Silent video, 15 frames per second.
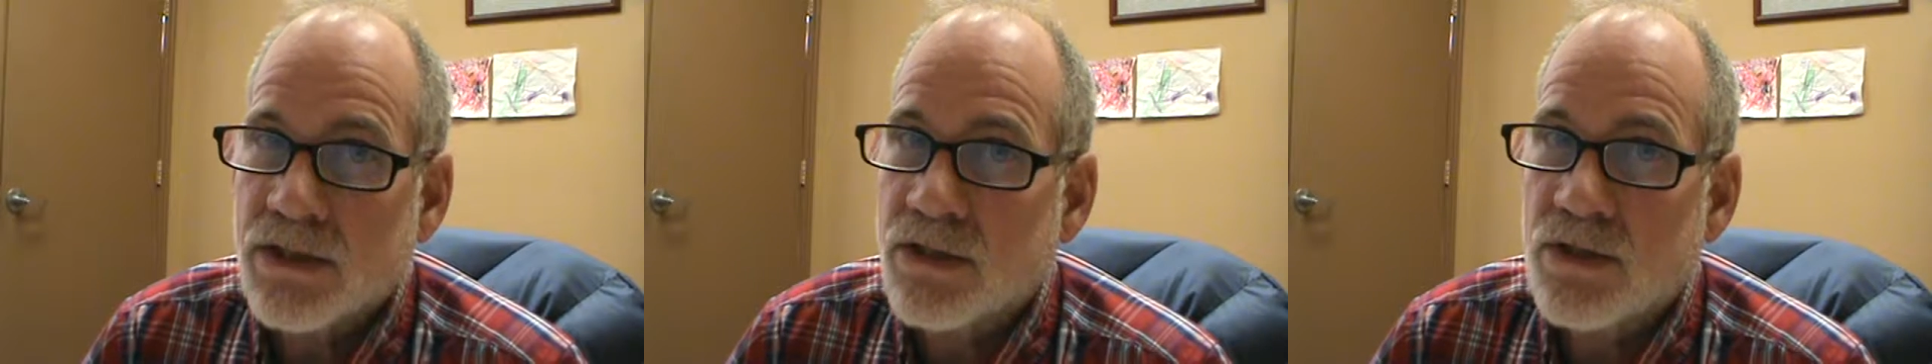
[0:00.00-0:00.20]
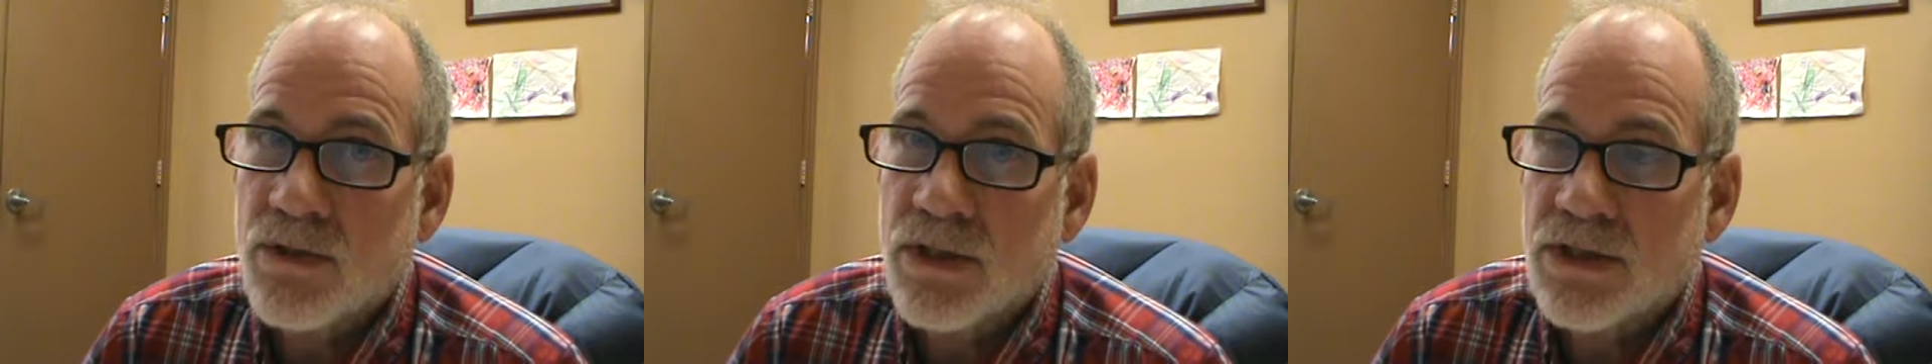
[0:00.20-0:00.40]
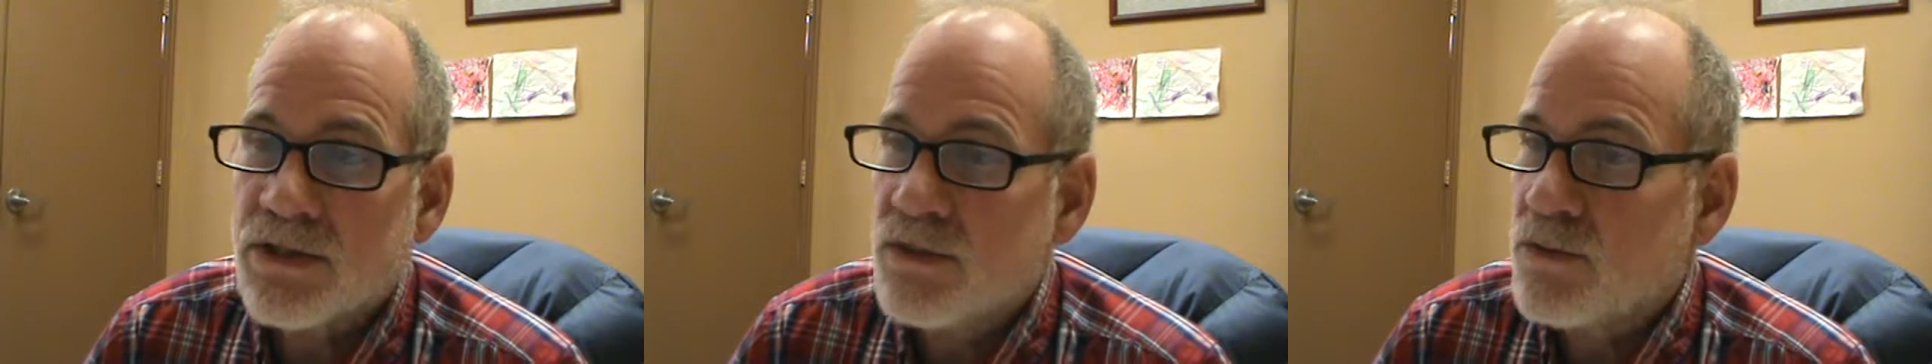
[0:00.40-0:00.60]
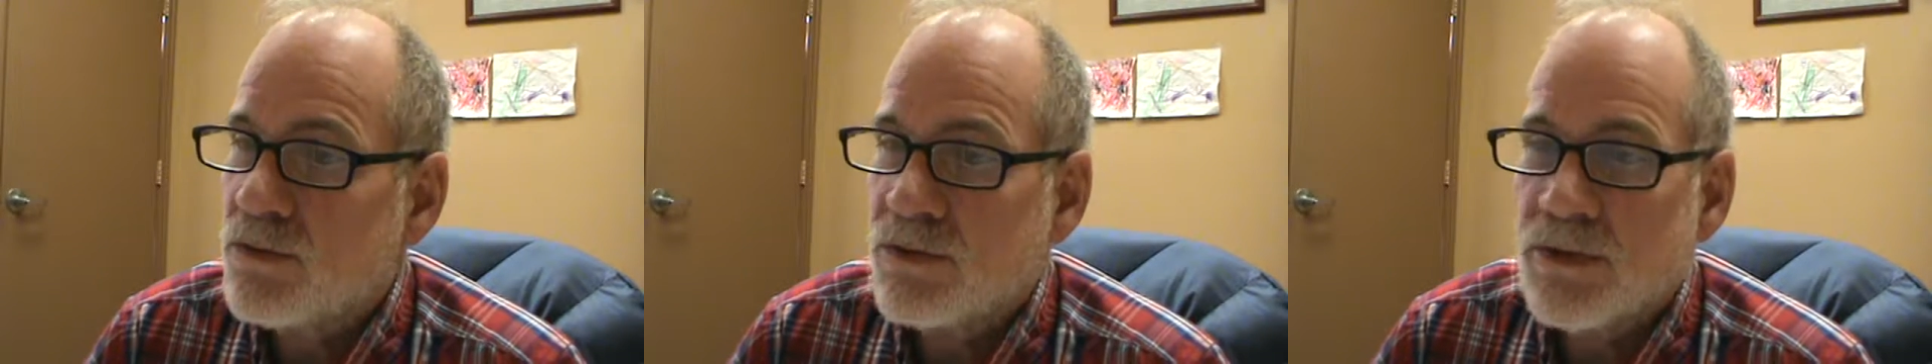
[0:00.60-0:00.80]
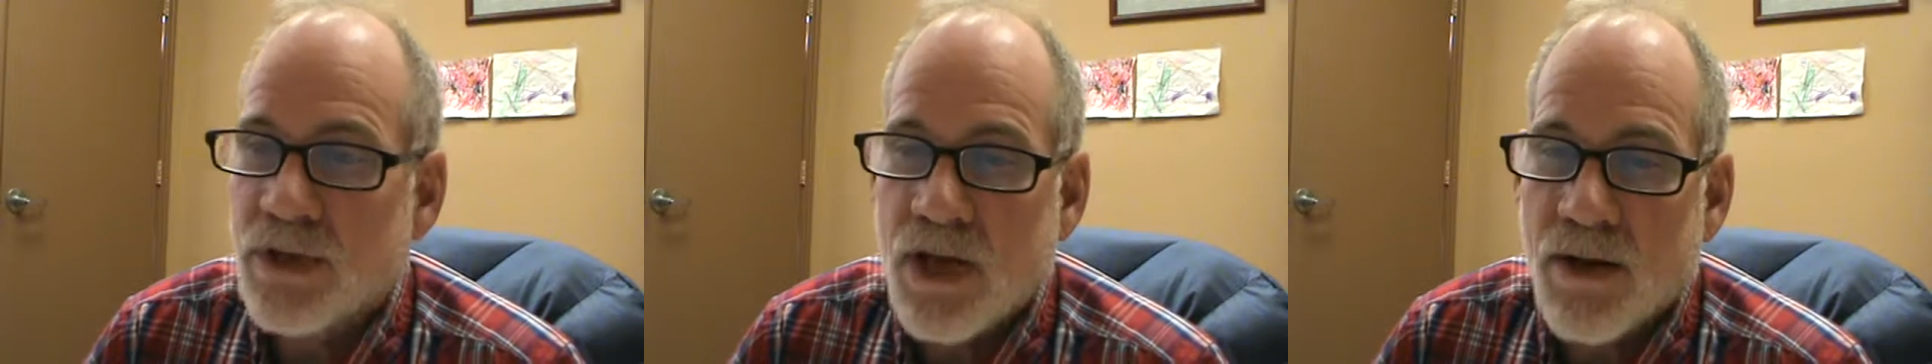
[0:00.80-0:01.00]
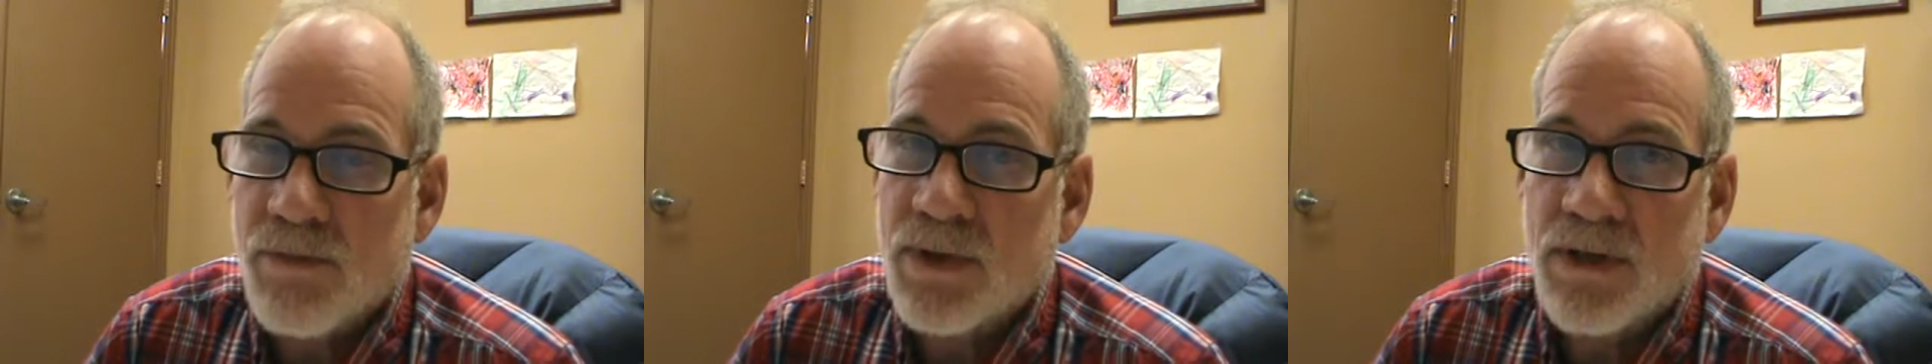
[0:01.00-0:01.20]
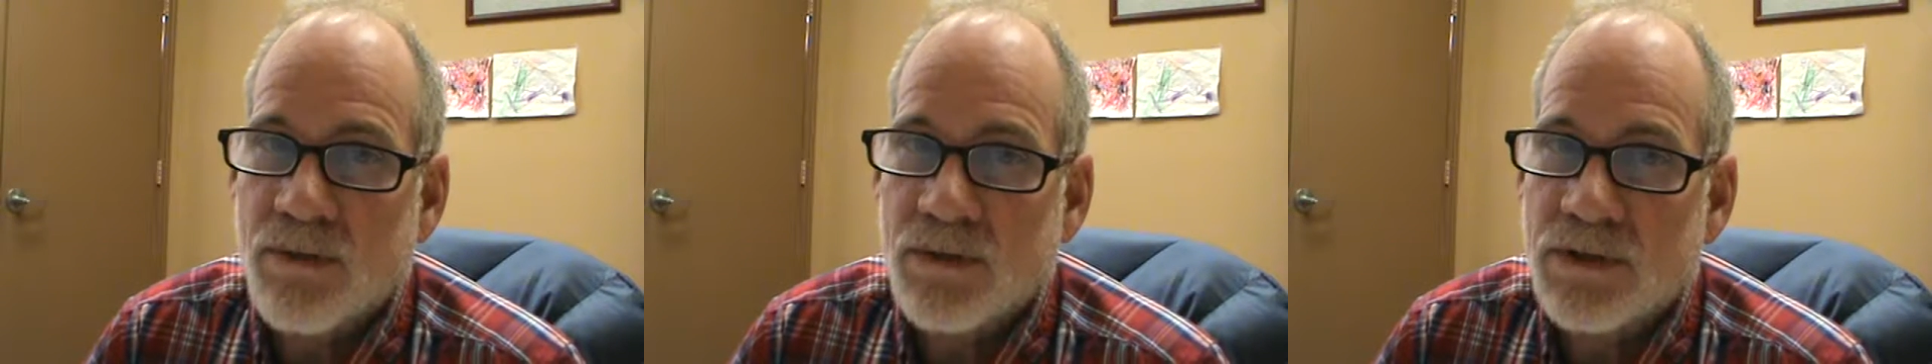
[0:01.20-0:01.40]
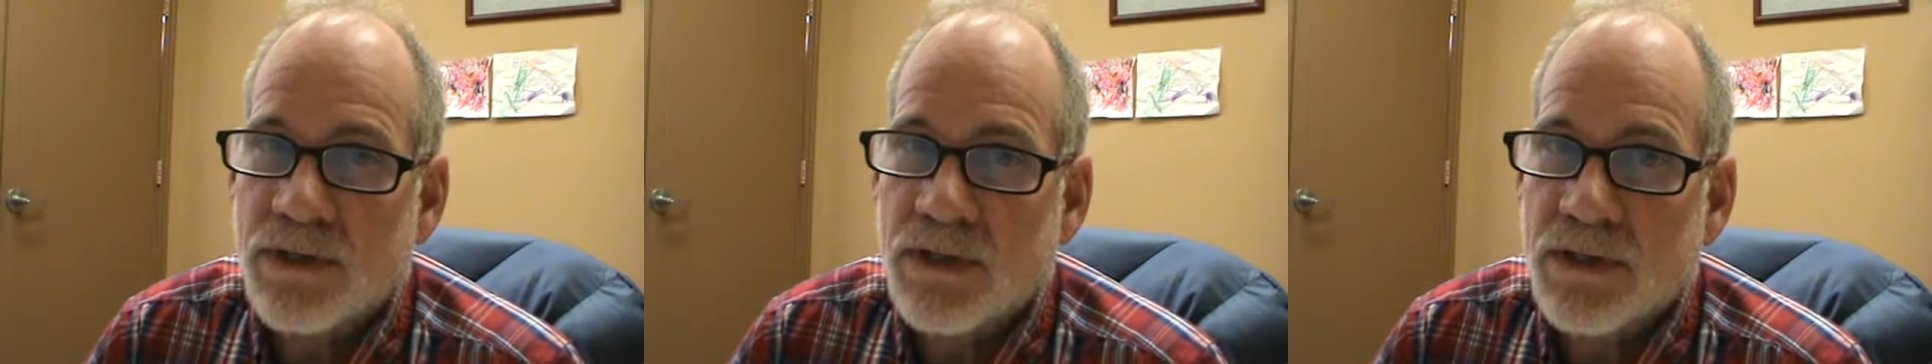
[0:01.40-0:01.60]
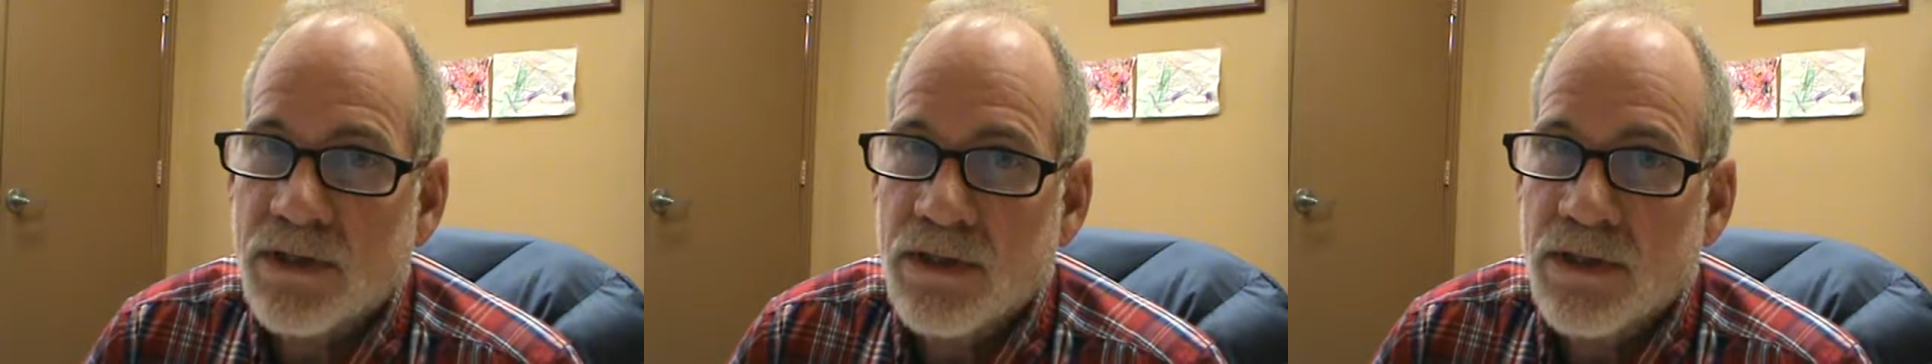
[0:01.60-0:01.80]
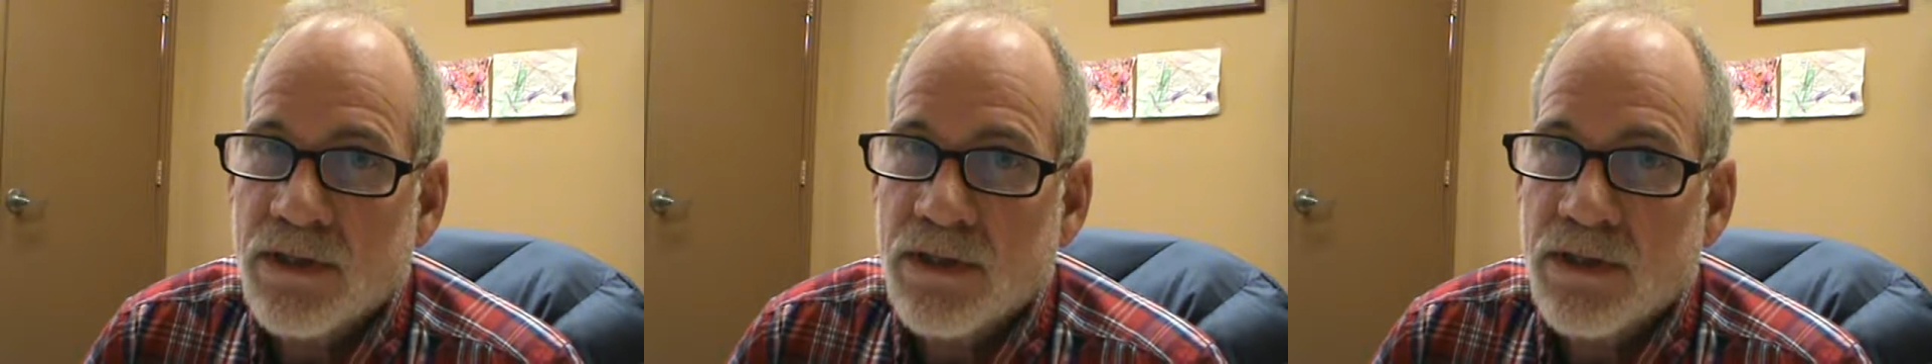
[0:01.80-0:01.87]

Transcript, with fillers: to do this. You will not be able to